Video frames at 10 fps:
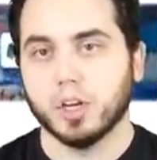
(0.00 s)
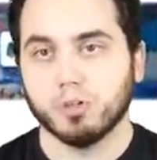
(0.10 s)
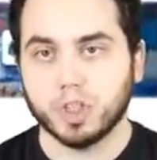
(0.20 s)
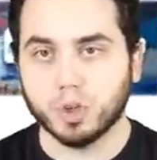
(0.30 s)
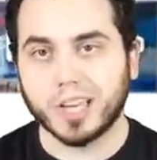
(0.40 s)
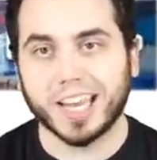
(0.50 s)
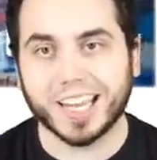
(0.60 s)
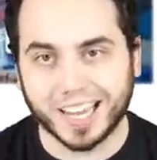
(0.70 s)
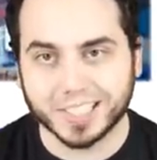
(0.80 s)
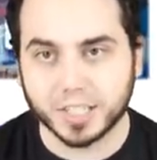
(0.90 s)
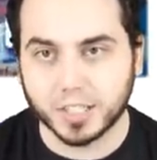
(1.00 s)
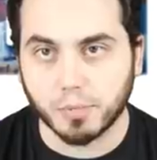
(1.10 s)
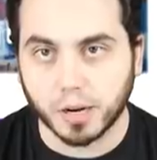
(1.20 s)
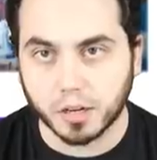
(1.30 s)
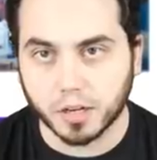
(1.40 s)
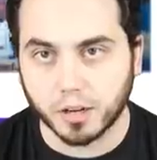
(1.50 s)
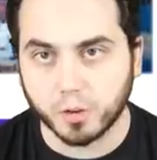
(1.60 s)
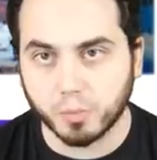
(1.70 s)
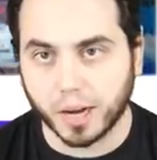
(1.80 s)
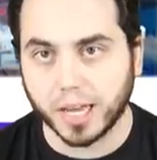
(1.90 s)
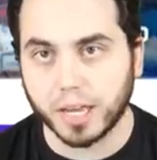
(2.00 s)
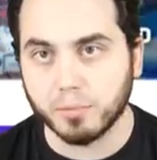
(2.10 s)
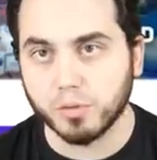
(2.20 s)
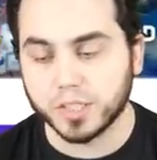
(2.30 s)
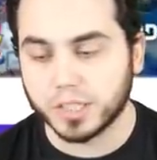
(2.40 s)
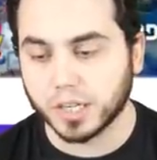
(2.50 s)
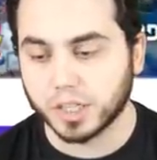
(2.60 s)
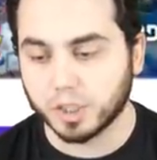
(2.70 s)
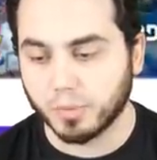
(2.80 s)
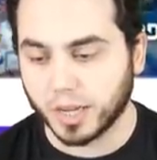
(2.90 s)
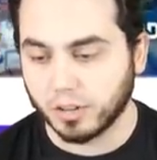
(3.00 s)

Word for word: which you can access in America if you buy a movie ticket in Japan.